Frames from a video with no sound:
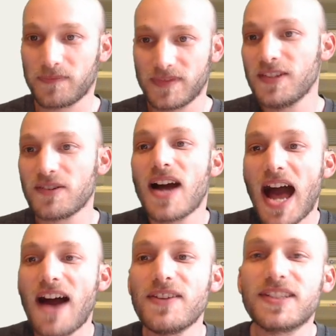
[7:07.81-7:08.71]
you know,
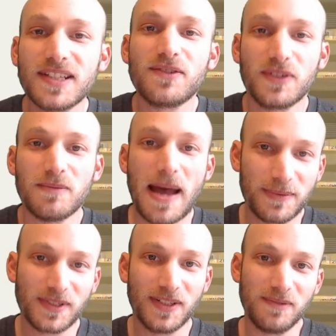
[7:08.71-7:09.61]
obviously Google
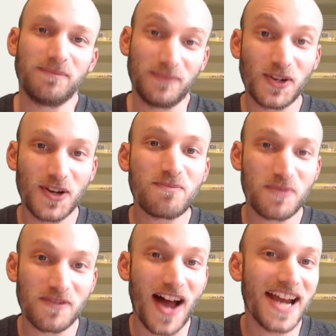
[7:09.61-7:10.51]
Maps could
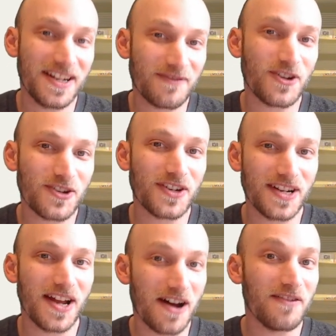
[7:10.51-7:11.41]
provide a
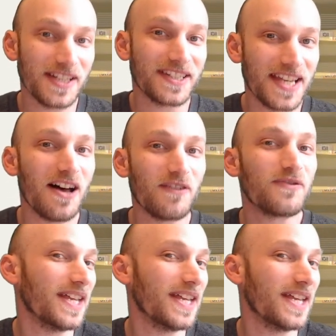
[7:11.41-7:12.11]
version of itself